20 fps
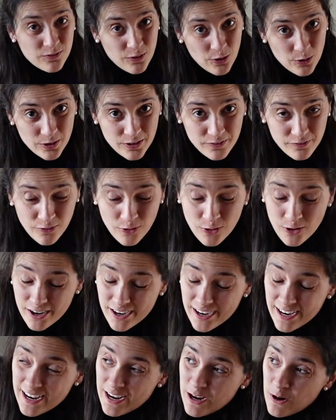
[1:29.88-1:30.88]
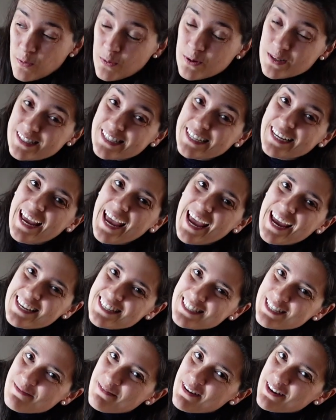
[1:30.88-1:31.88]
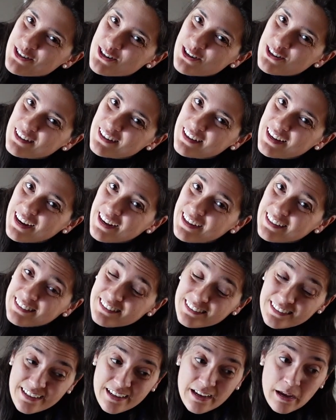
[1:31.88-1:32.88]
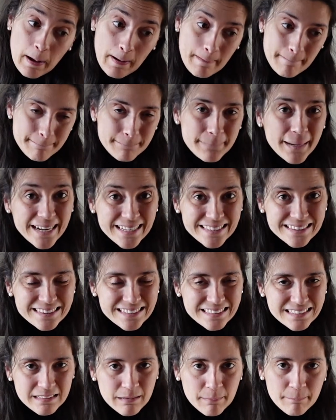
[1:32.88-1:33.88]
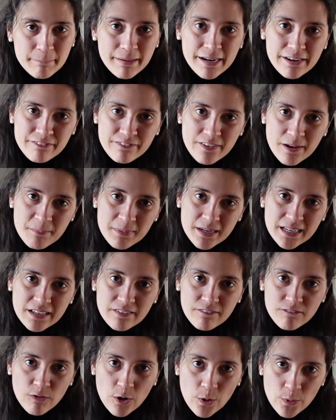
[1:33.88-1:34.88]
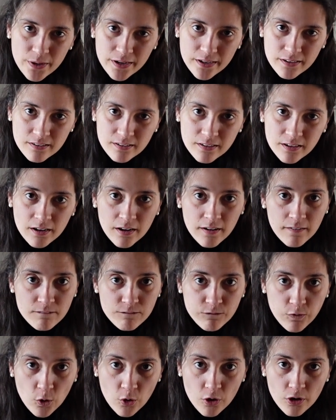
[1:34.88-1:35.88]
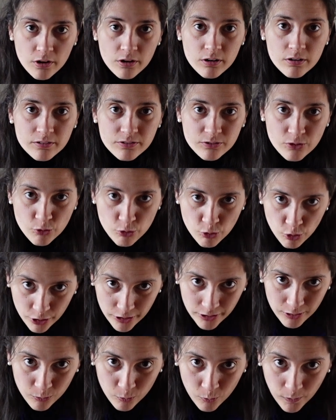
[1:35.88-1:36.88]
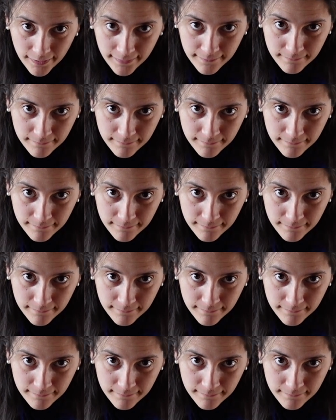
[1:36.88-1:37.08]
voted for was the asymmetrical cut, but my family voted for the royal one.